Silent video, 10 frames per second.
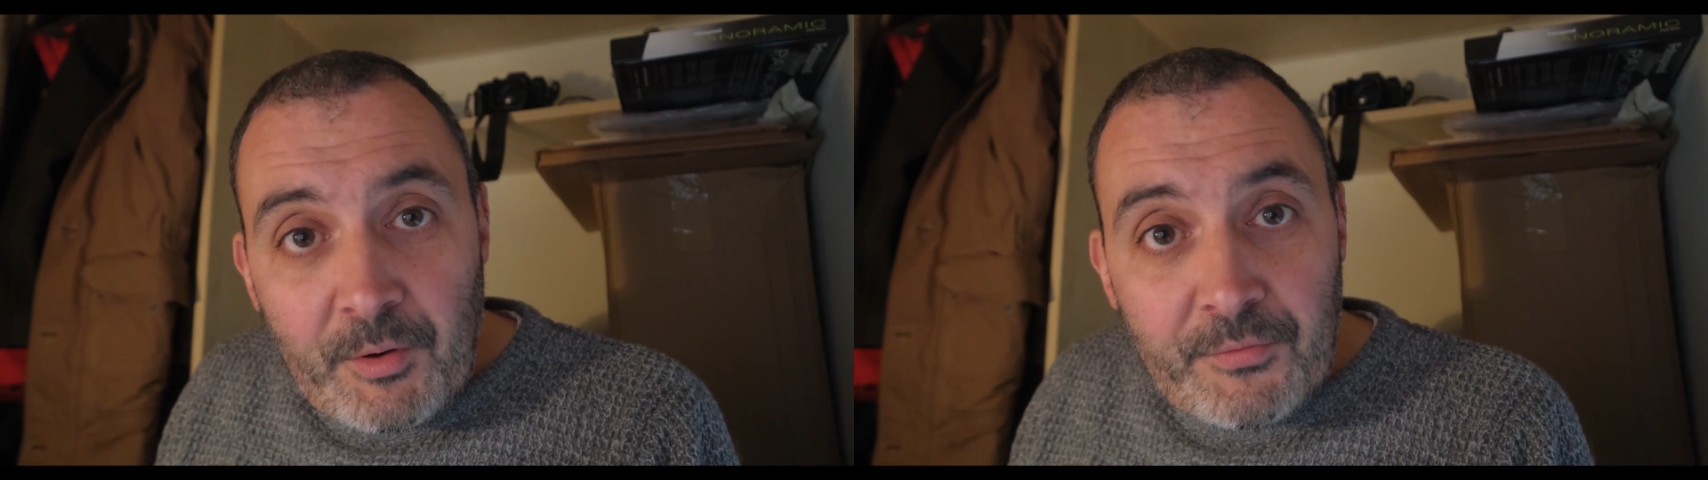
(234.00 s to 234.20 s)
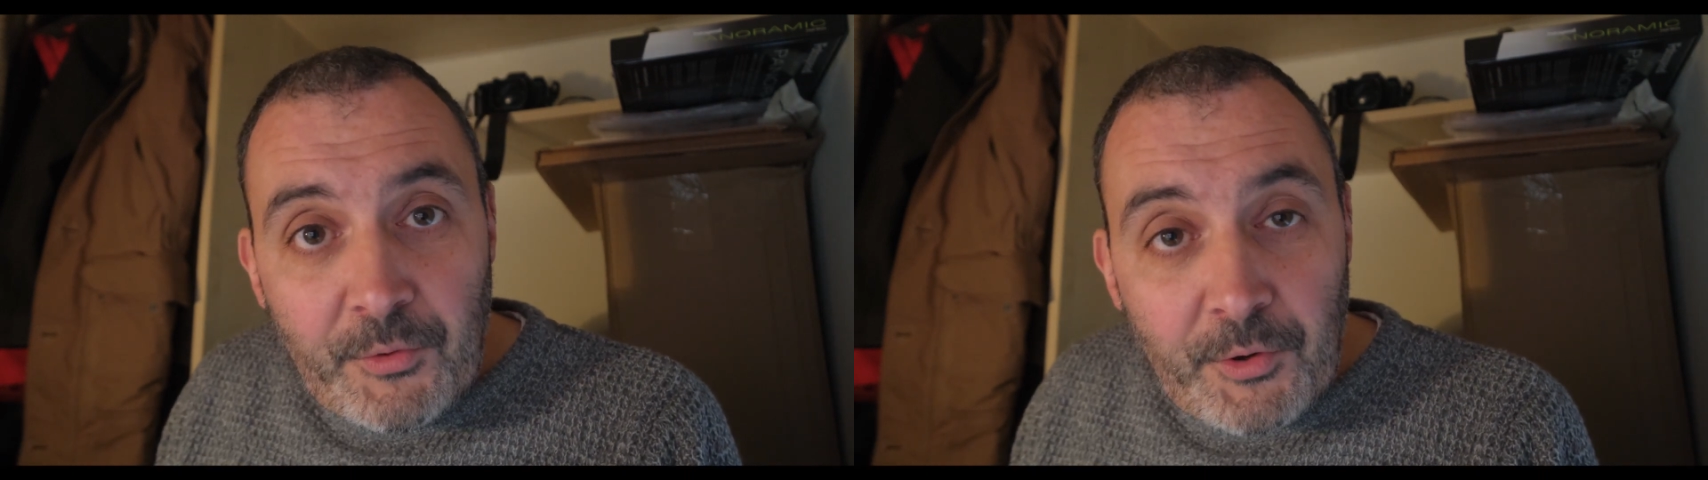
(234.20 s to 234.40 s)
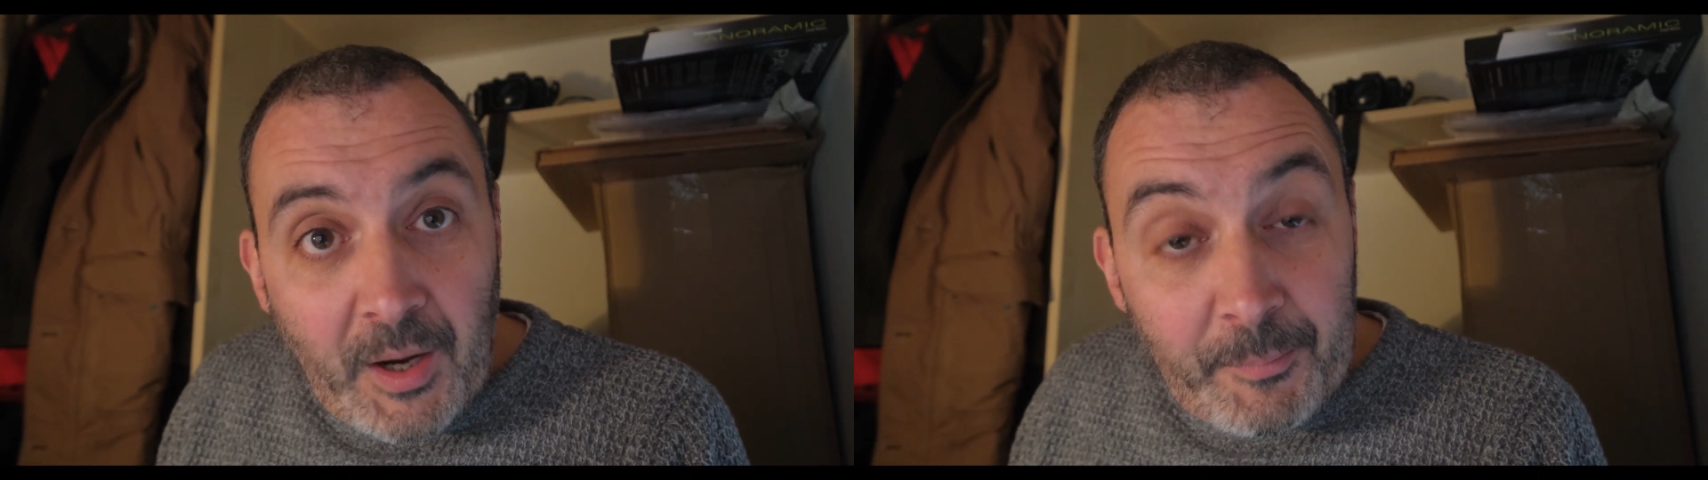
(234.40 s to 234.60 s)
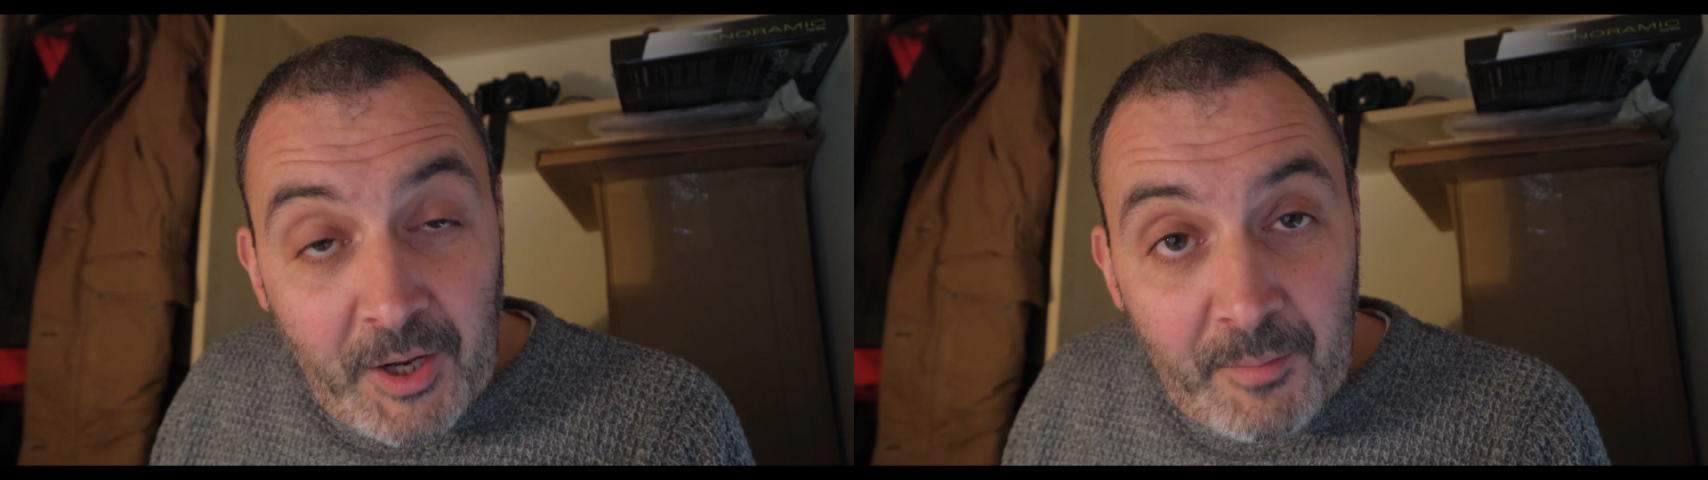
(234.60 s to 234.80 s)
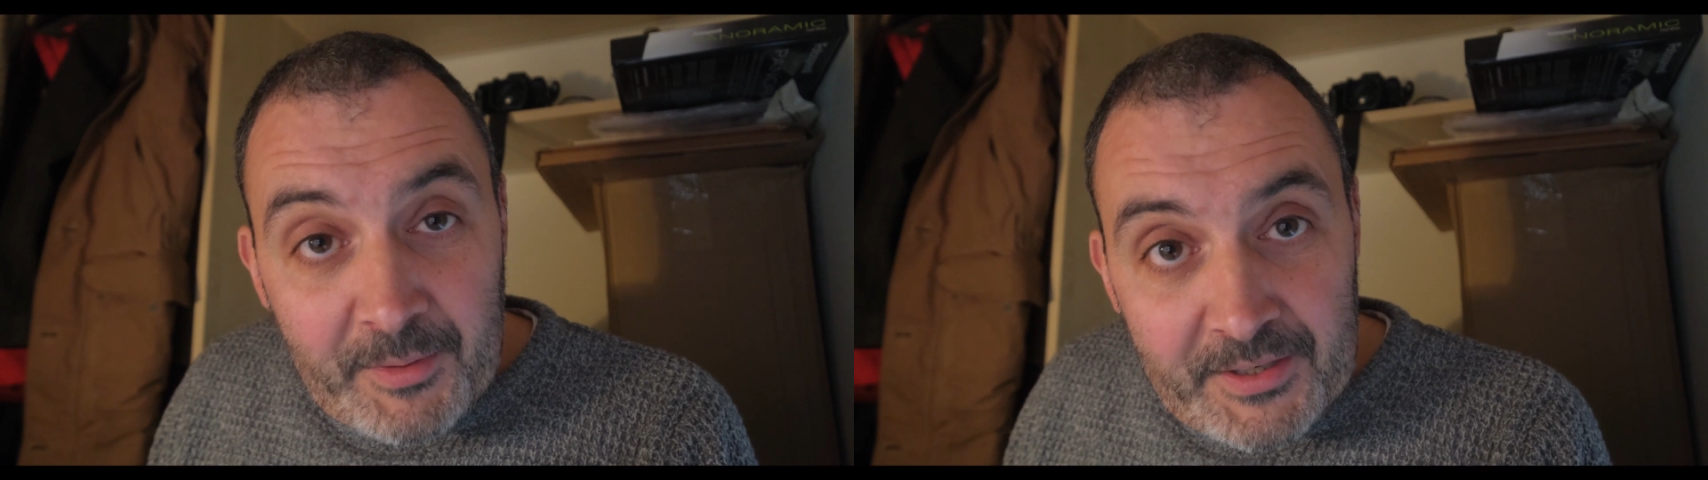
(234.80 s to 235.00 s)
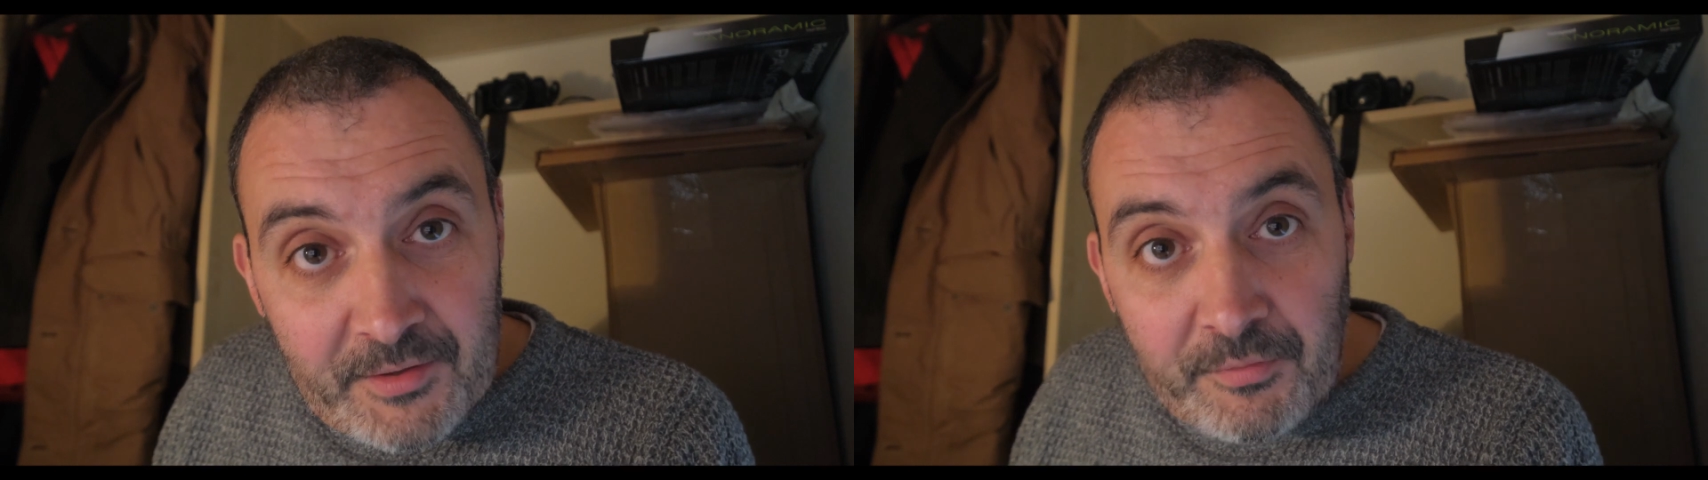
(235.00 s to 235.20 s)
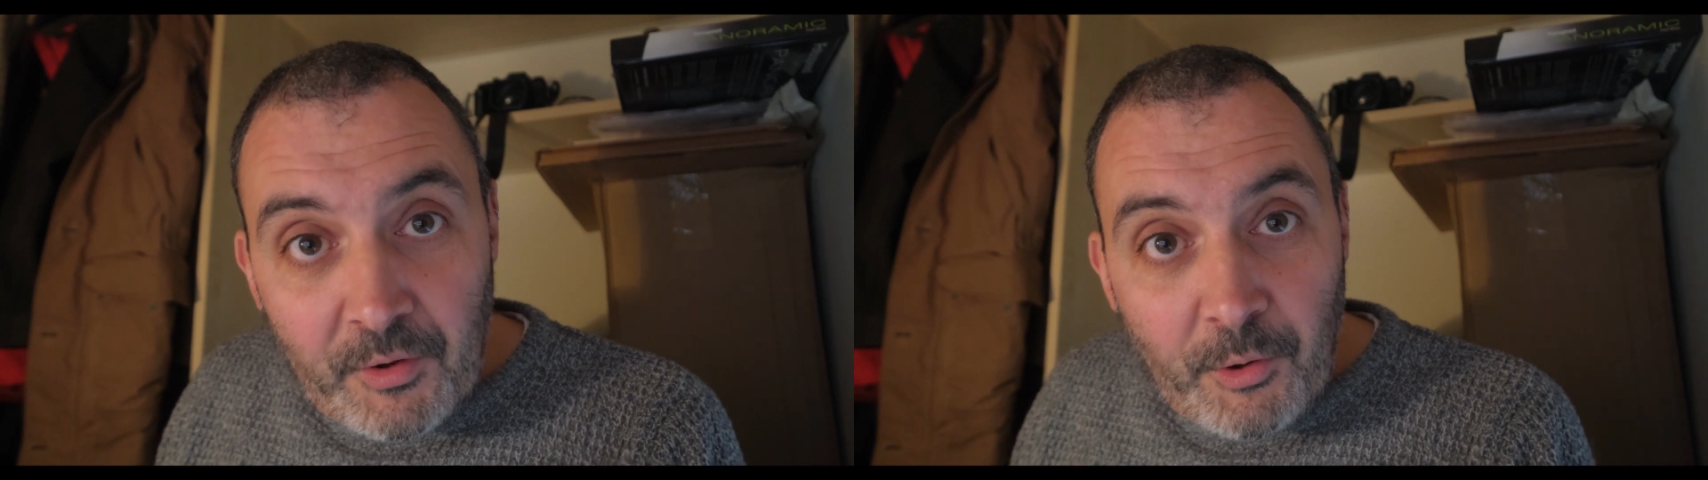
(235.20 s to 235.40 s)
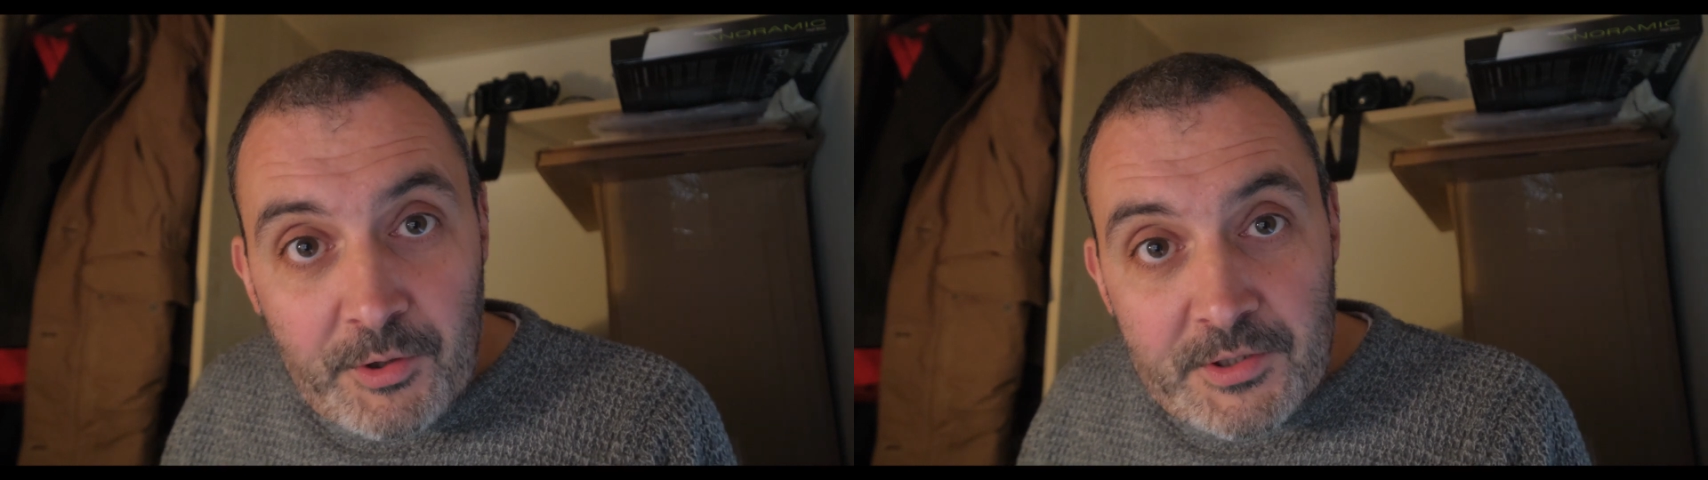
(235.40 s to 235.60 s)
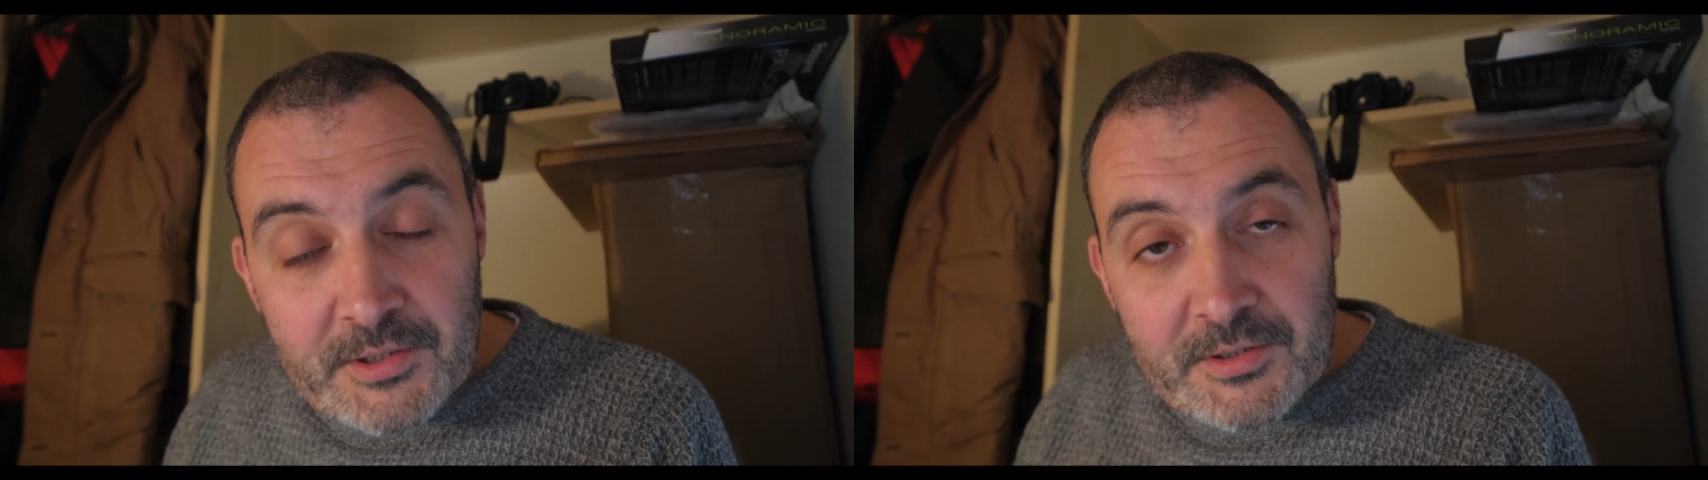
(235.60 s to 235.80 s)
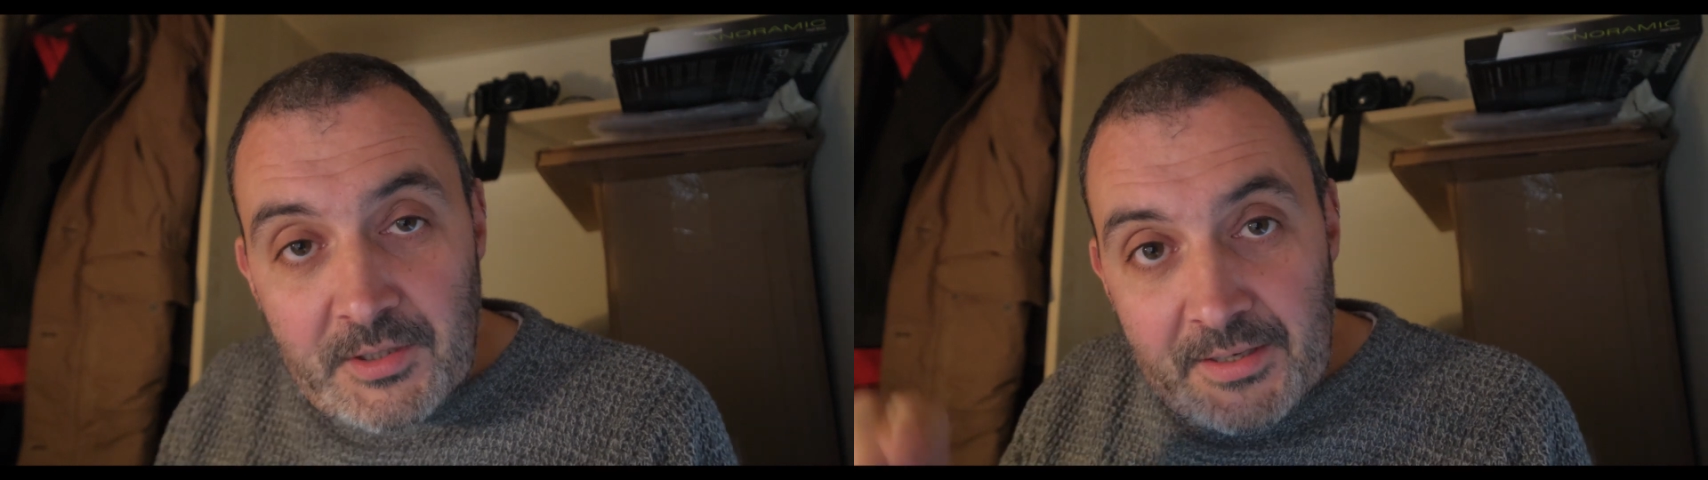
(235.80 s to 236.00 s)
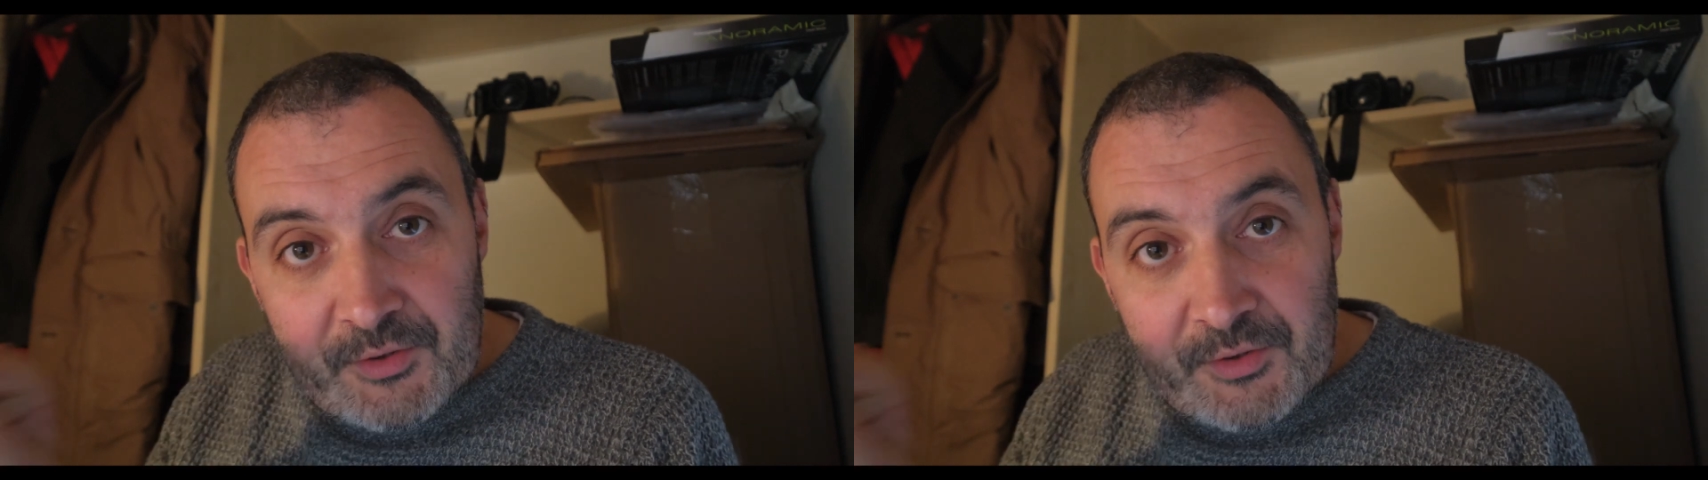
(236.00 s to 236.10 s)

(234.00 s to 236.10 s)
for upcoming vlogs.